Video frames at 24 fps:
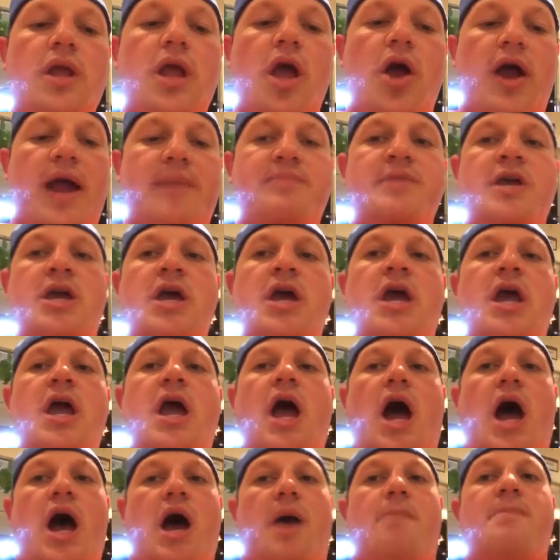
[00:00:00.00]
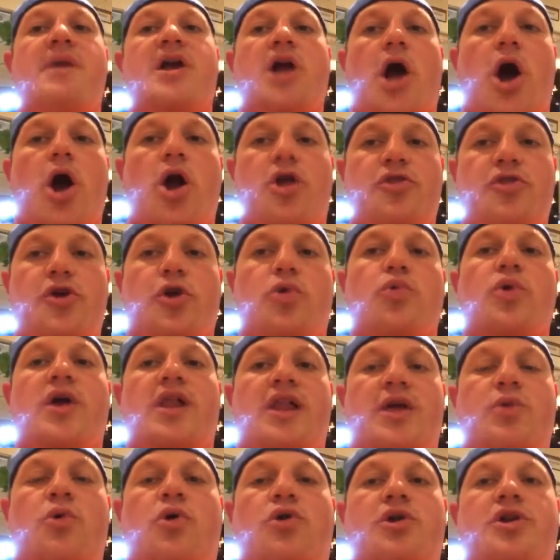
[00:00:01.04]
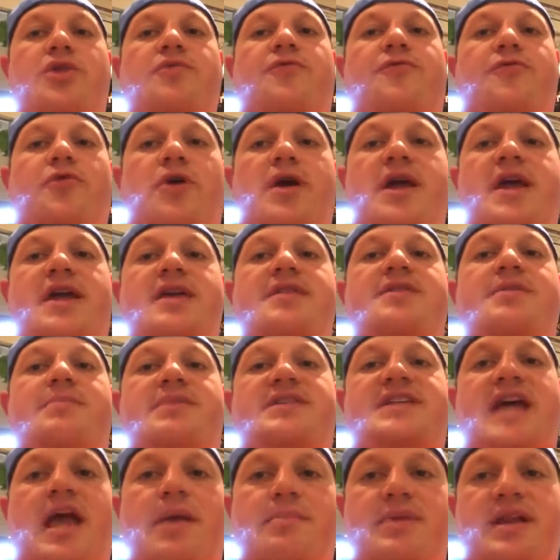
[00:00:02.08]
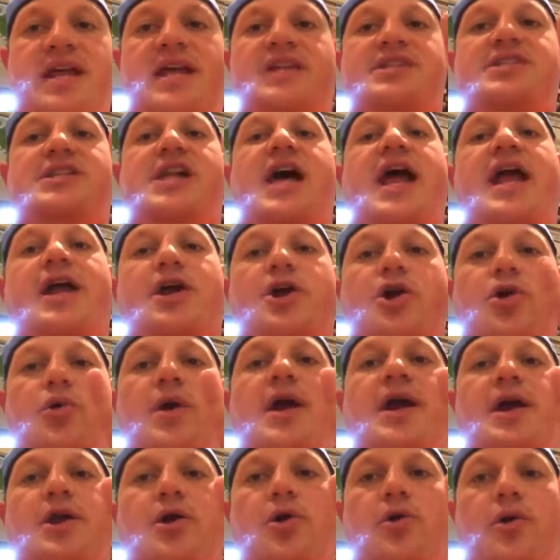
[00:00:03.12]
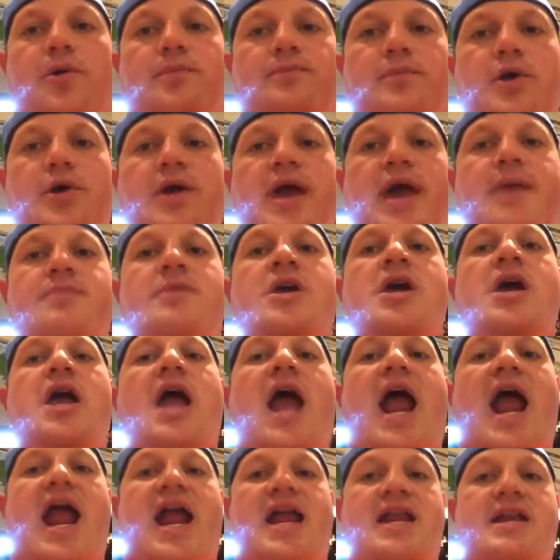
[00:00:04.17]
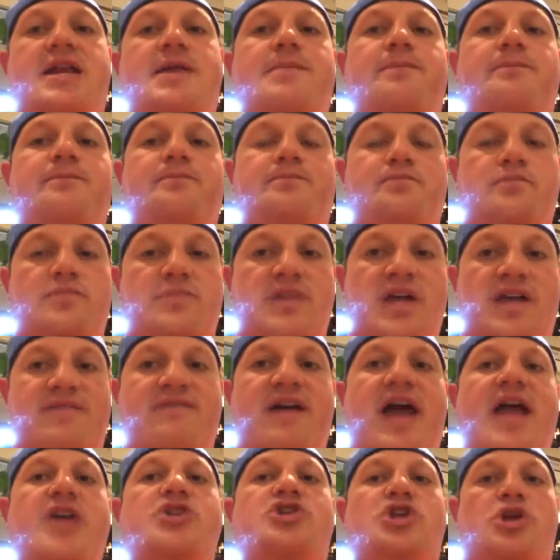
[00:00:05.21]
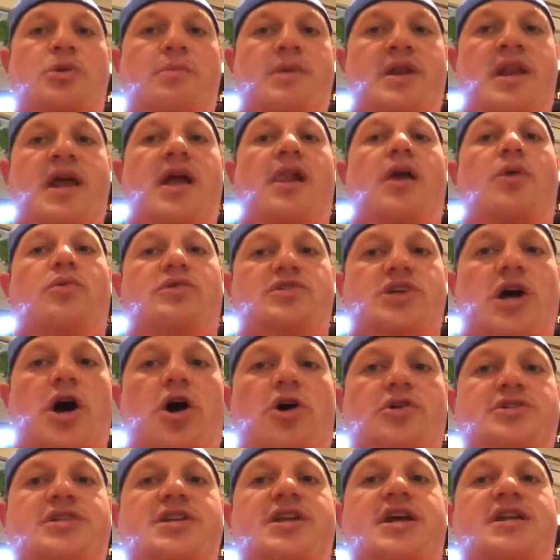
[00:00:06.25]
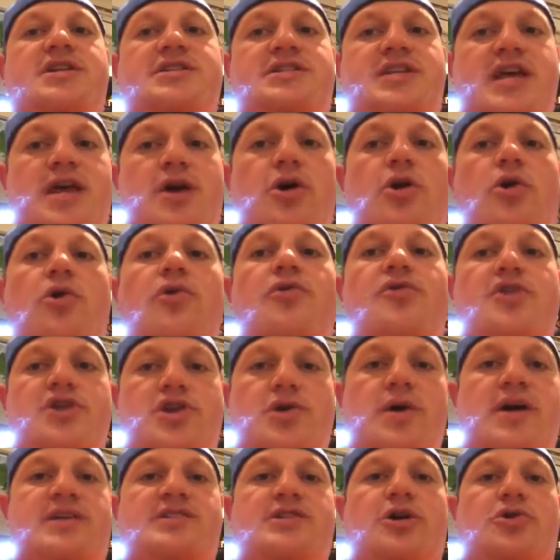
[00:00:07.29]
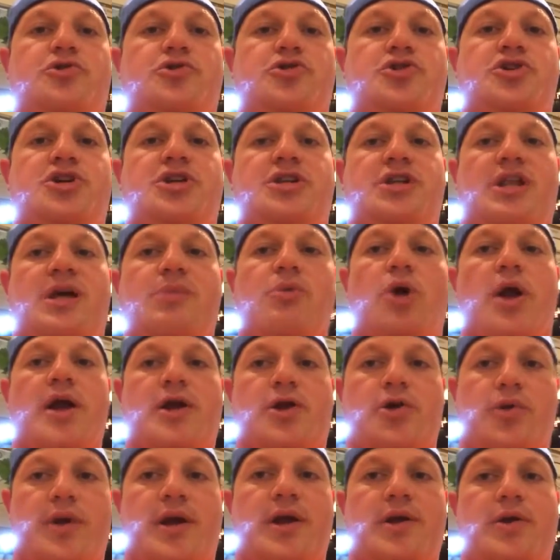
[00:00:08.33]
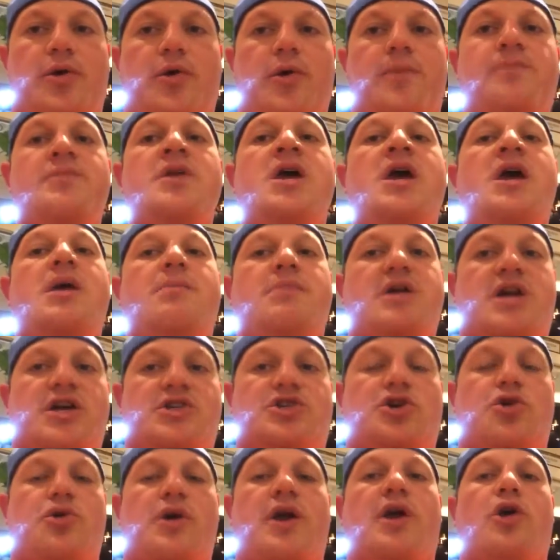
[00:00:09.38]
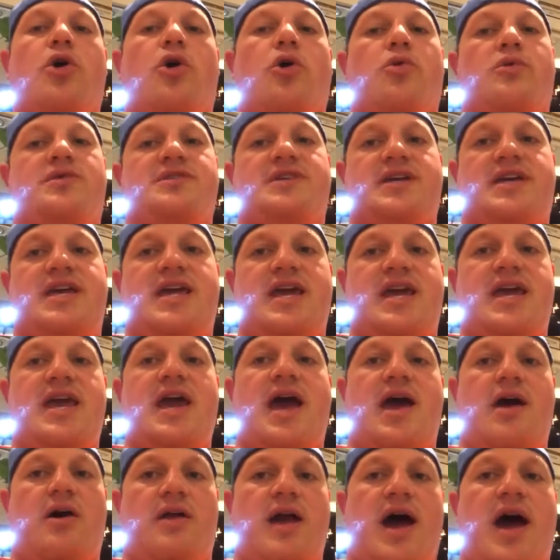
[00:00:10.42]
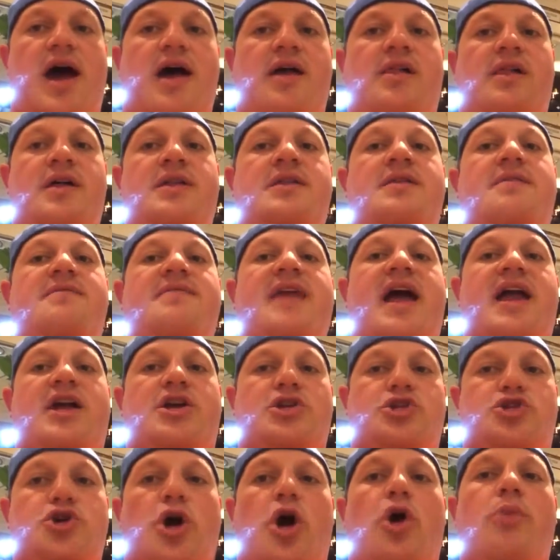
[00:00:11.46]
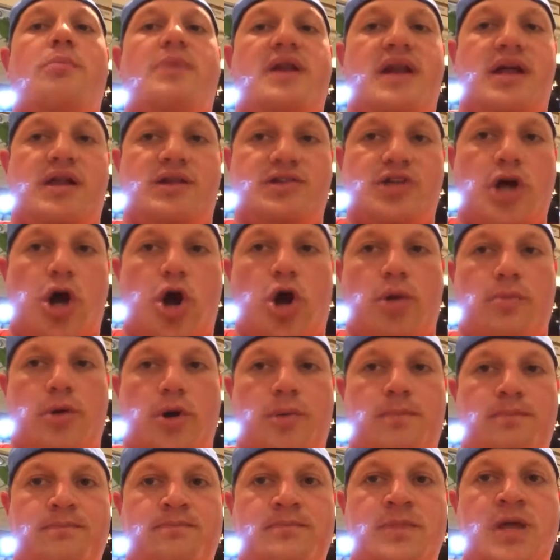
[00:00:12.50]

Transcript: Okay. MacArthur really wanted to free the Bataan Peninsula and Corregidor, okay? And the invasion of Manila was halted until the U.S. soldiers could liberate Corregidor, because Corregidor was a key-held island that controlled Manila's harbor.